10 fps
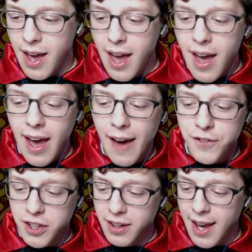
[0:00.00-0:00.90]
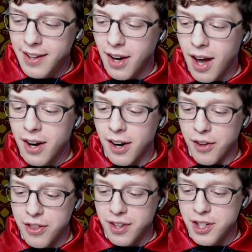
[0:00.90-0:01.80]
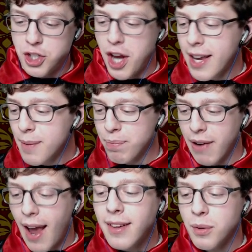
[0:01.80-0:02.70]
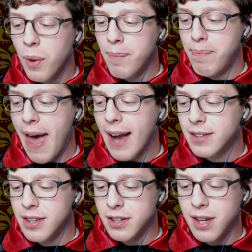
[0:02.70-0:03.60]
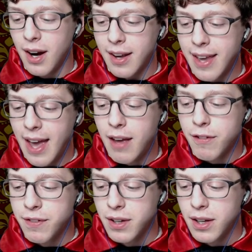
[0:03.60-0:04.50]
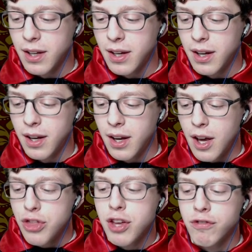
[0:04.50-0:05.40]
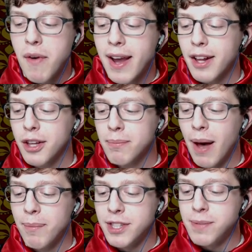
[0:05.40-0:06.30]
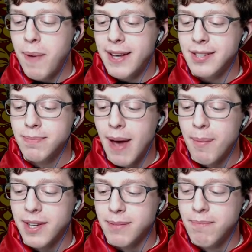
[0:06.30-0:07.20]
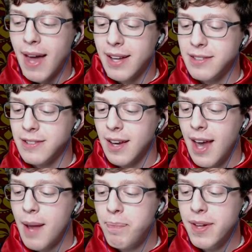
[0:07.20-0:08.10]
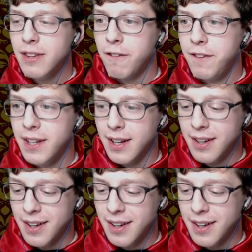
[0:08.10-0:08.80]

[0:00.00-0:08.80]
After landing on Earth, Jake and Brandon went back to the Dark Cave. The regular Mummy Space Menace had been defeated.